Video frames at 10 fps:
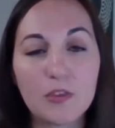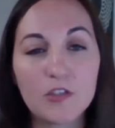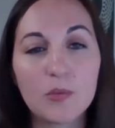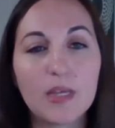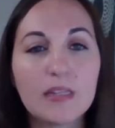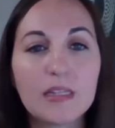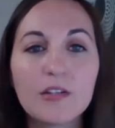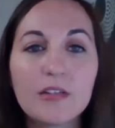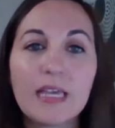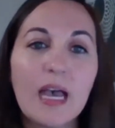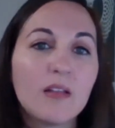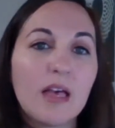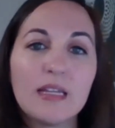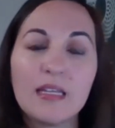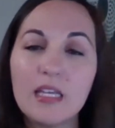So by clearly
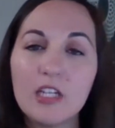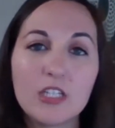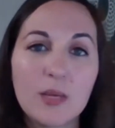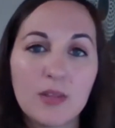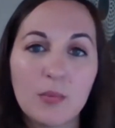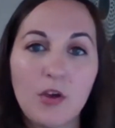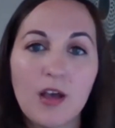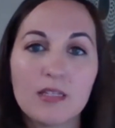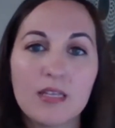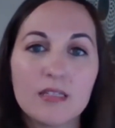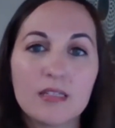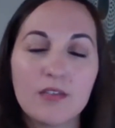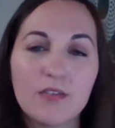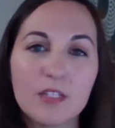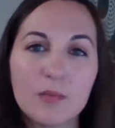outlining each step of the process, a
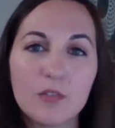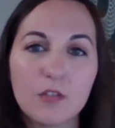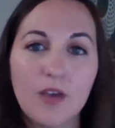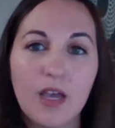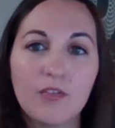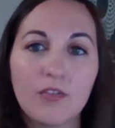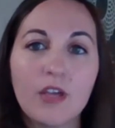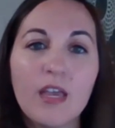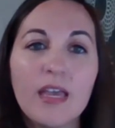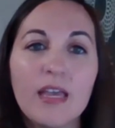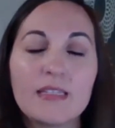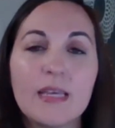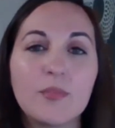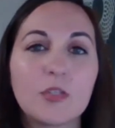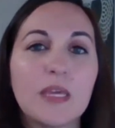victim survivor is
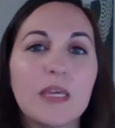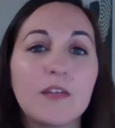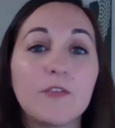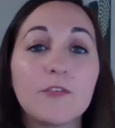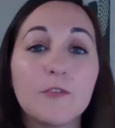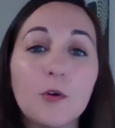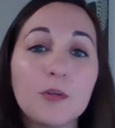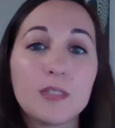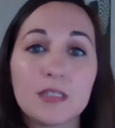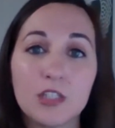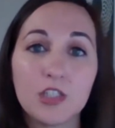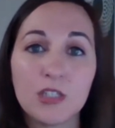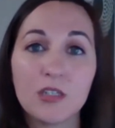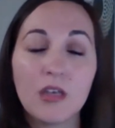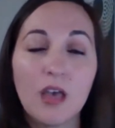able to make an informed
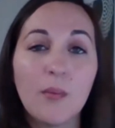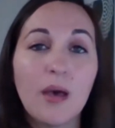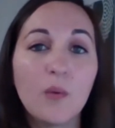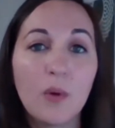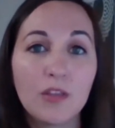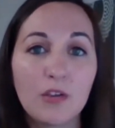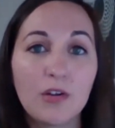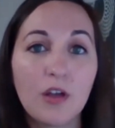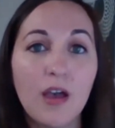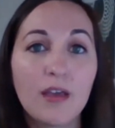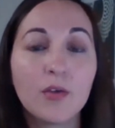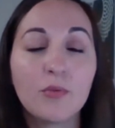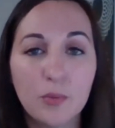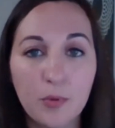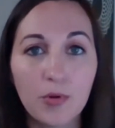decision about whether or not
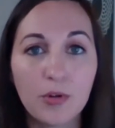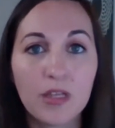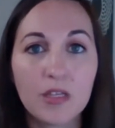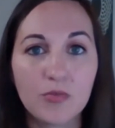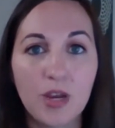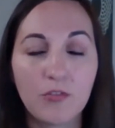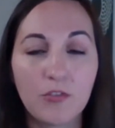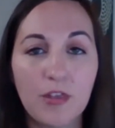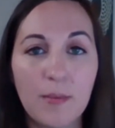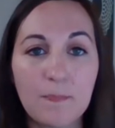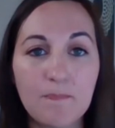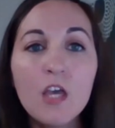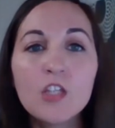reporting is right for them.